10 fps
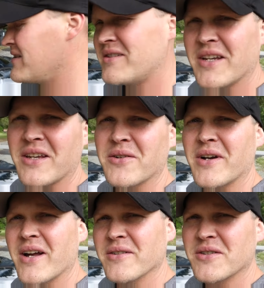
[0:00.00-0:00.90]
sticking
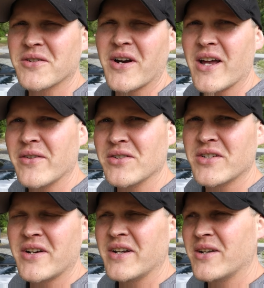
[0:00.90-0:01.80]
around, subscribing,
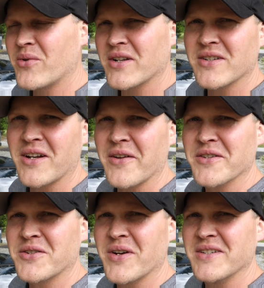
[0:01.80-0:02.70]
sharing, and watching all
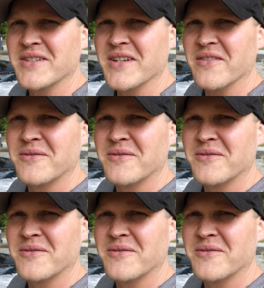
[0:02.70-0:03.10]
this crazy stuff.